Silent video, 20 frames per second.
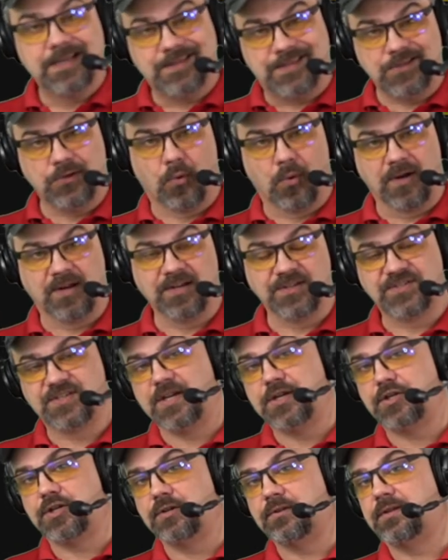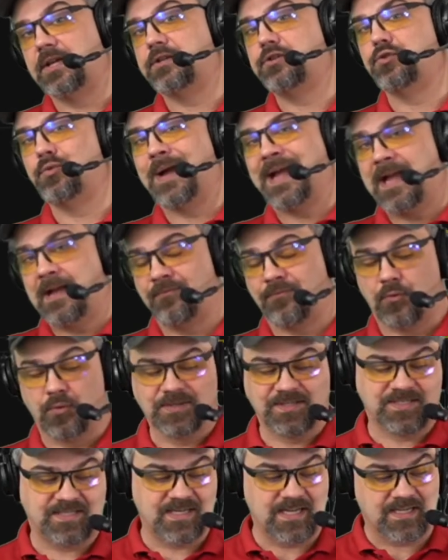the organization that you have
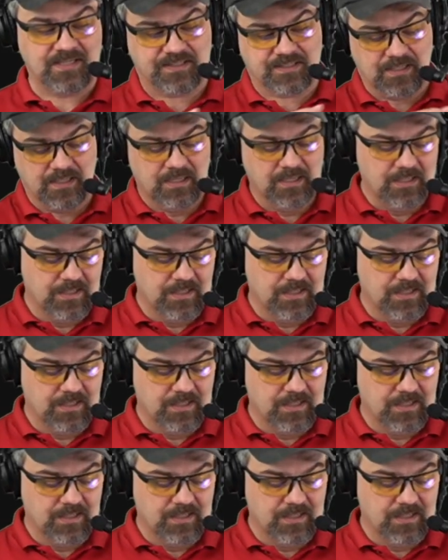on disk.